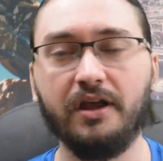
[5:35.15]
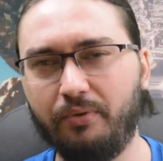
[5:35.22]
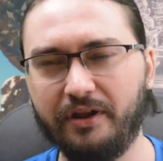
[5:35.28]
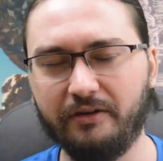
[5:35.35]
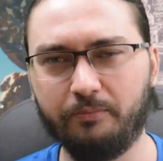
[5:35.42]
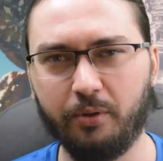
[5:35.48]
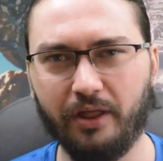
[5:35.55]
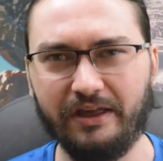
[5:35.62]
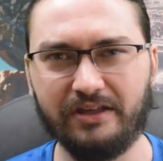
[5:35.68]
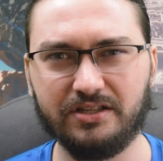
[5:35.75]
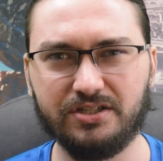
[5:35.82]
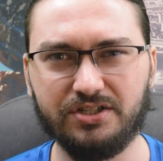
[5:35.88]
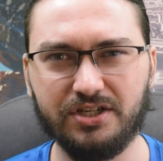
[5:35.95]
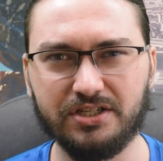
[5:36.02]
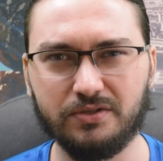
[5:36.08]
But if
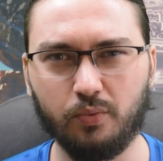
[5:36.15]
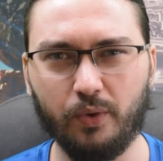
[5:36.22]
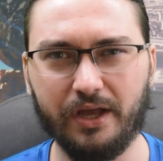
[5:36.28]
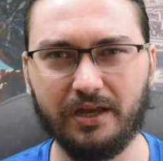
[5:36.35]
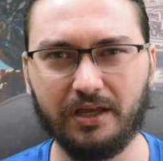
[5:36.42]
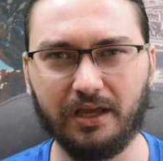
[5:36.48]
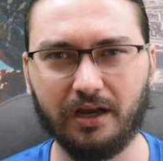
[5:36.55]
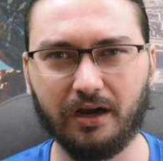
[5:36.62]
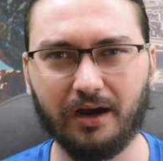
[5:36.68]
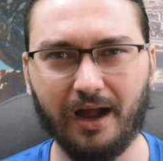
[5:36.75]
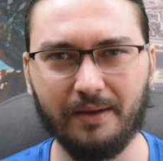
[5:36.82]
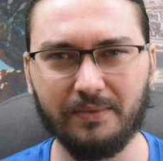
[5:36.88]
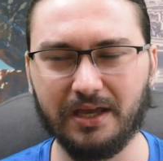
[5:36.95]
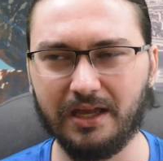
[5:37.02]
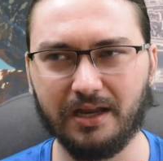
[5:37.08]
plants just win here, I
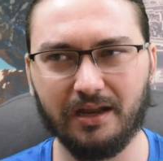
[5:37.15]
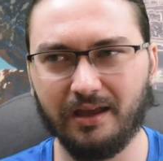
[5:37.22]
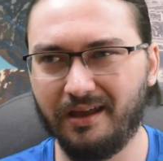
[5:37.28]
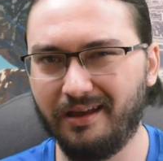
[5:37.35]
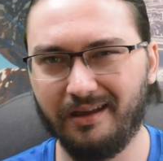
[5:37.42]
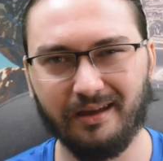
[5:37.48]
mean,